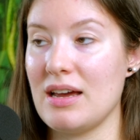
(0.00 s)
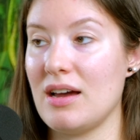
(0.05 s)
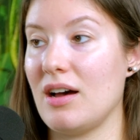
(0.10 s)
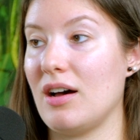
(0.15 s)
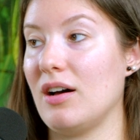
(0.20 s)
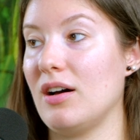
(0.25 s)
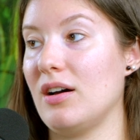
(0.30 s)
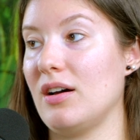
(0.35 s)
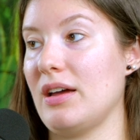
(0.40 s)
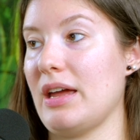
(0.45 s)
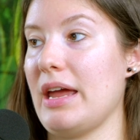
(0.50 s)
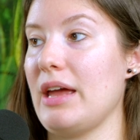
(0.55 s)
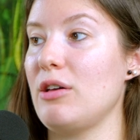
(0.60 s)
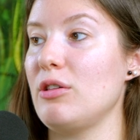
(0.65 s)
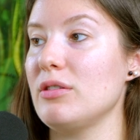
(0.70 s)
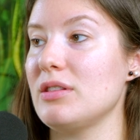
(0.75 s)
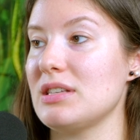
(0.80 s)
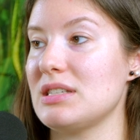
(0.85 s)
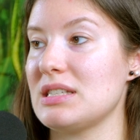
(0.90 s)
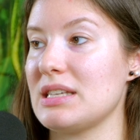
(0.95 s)

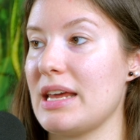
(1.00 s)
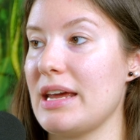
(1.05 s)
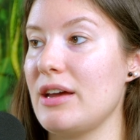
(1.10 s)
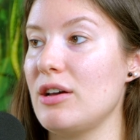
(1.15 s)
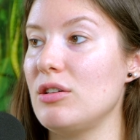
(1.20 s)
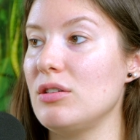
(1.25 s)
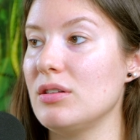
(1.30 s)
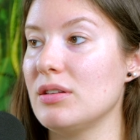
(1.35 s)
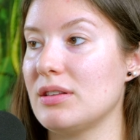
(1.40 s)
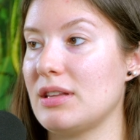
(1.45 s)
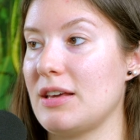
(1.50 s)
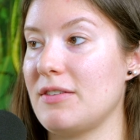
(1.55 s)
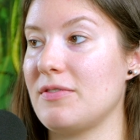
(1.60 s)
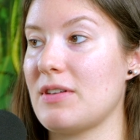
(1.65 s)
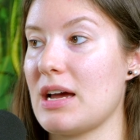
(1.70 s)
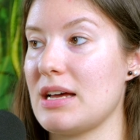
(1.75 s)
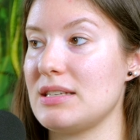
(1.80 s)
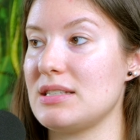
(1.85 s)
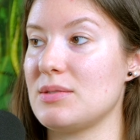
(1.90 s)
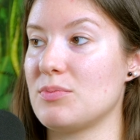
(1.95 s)
Hail to Scale. They've
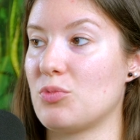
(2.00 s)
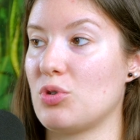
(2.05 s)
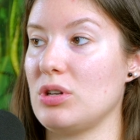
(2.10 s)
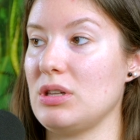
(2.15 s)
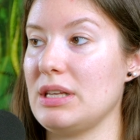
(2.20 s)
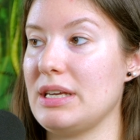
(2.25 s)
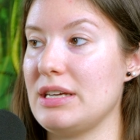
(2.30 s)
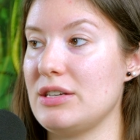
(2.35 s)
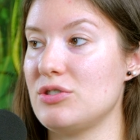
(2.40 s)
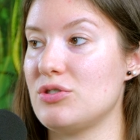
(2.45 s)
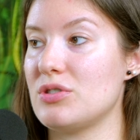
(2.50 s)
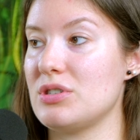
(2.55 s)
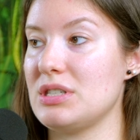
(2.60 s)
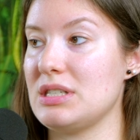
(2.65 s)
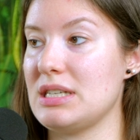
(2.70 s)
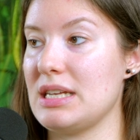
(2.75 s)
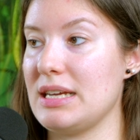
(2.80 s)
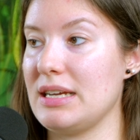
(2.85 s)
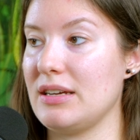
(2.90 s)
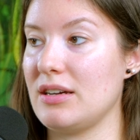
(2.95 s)
got some really
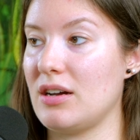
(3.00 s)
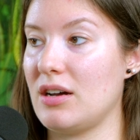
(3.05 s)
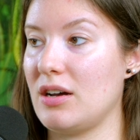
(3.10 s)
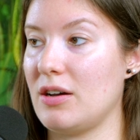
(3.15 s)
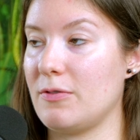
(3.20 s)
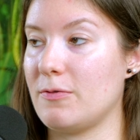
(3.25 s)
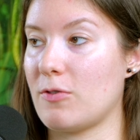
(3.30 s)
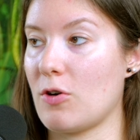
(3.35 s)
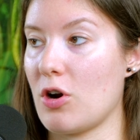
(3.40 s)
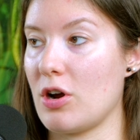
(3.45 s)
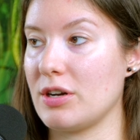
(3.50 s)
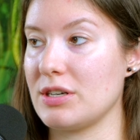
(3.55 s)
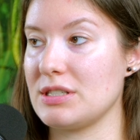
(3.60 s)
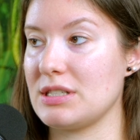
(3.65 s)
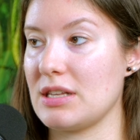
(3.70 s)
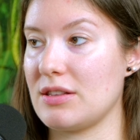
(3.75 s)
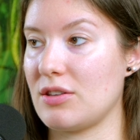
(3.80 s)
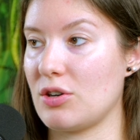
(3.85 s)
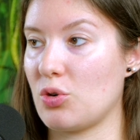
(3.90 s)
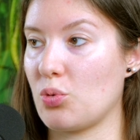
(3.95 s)
interesting frogs
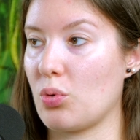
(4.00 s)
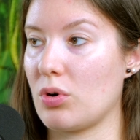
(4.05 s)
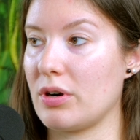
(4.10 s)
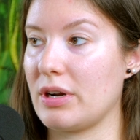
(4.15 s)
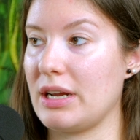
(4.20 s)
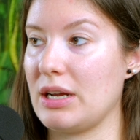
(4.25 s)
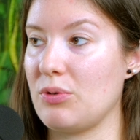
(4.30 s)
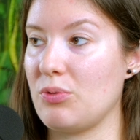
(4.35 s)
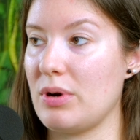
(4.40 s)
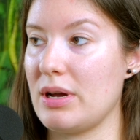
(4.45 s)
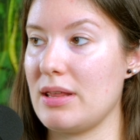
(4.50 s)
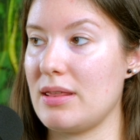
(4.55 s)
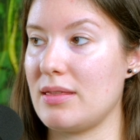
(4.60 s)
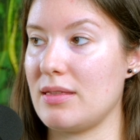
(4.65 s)
that they're working with.